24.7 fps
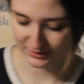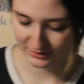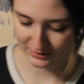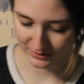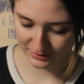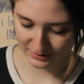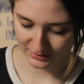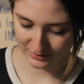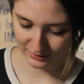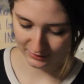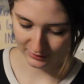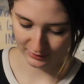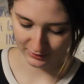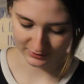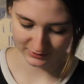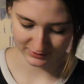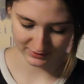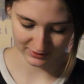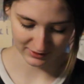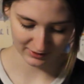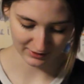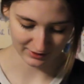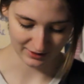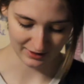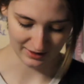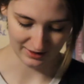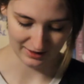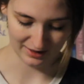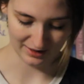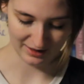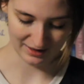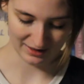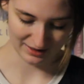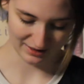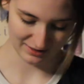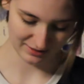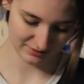thing it looks like a
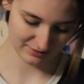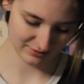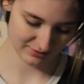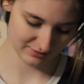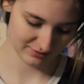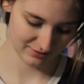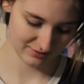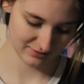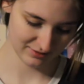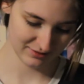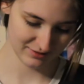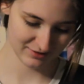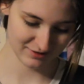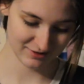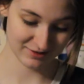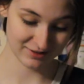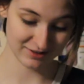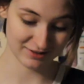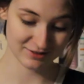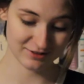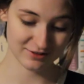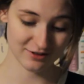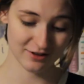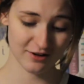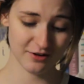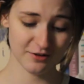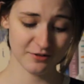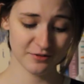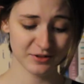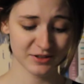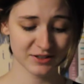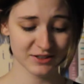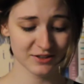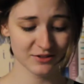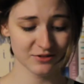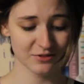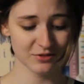hat. It says, oh,
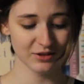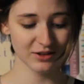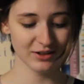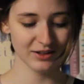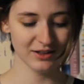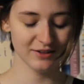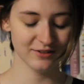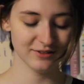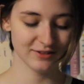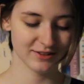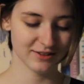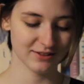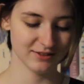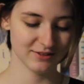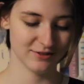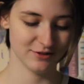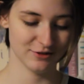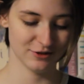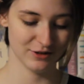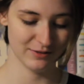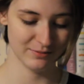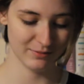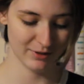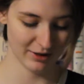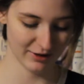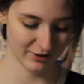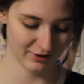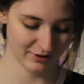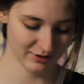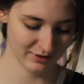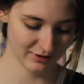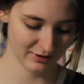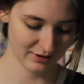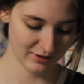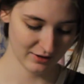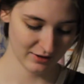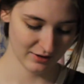this is really cute. It says Dreamer
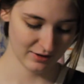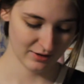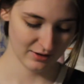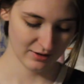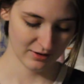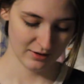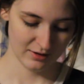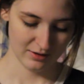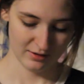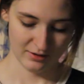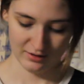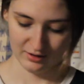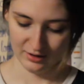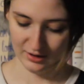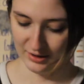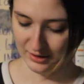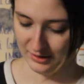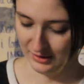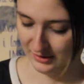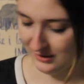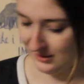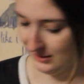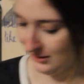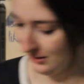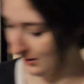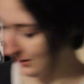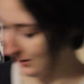and it